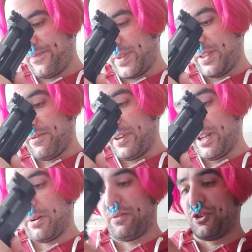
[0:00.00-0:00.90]
In the
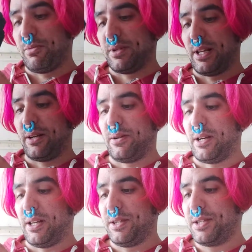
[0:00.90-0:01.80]
video of Jim's Lego
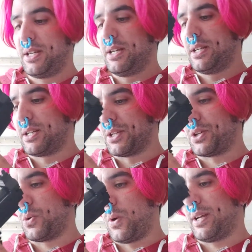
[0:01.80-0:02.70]
guns,
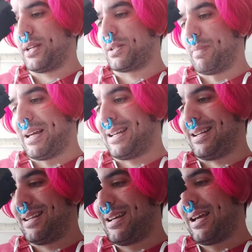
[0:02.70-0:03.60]
doesn't quite
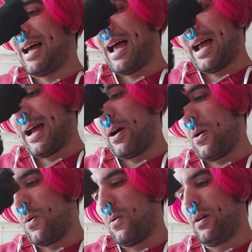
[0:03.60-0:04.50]
explain
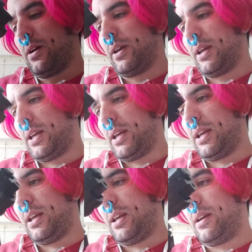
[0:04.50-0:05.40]
how
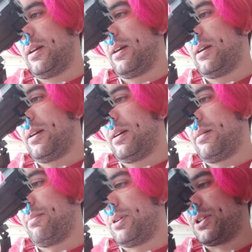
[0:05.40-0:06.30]
he
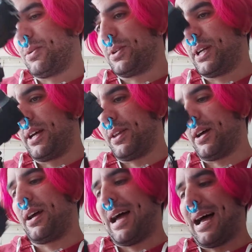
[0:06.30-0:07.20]
puts it all
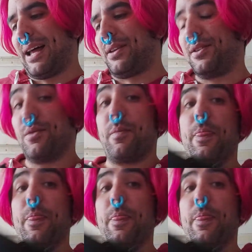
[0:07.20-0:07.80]
together and